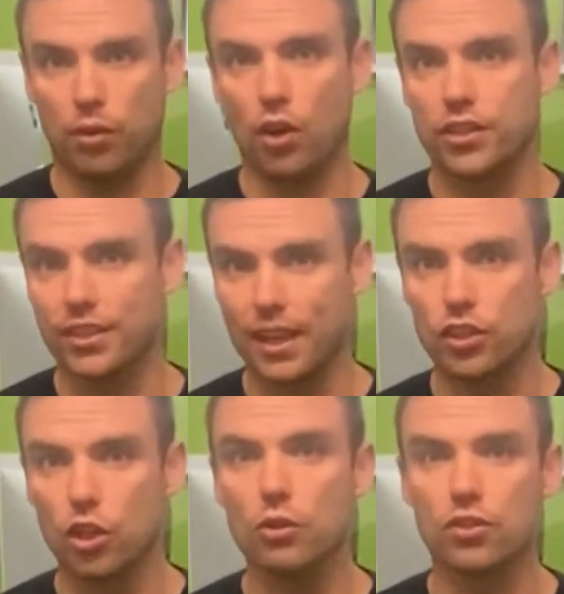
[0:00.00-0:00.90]
prices then
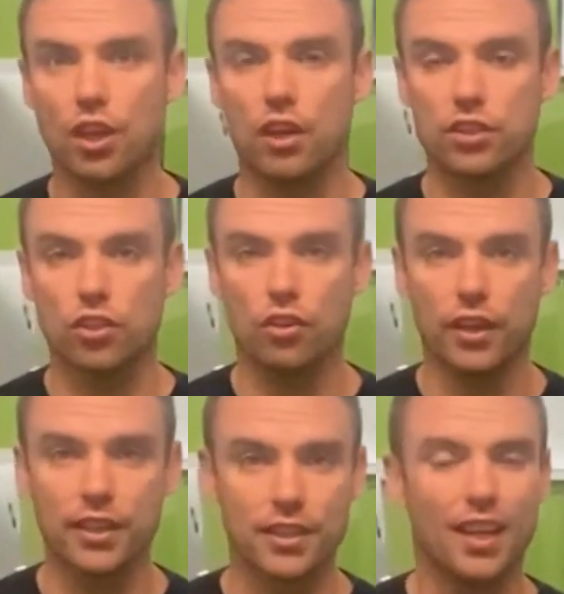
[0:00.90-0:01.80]
do start to
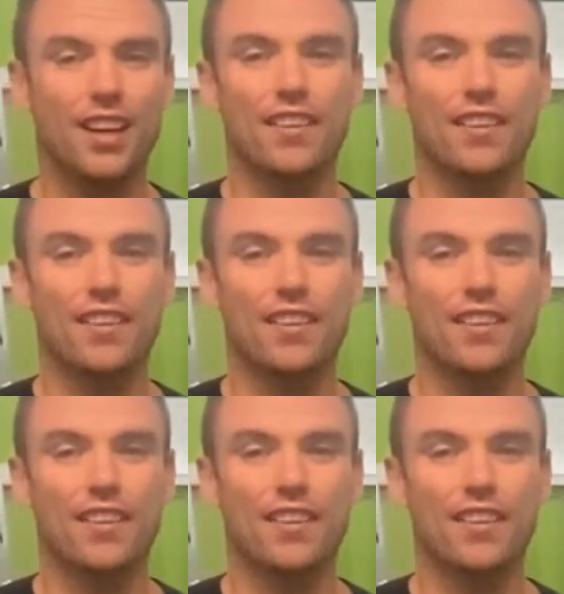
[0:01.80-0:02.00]
decrease.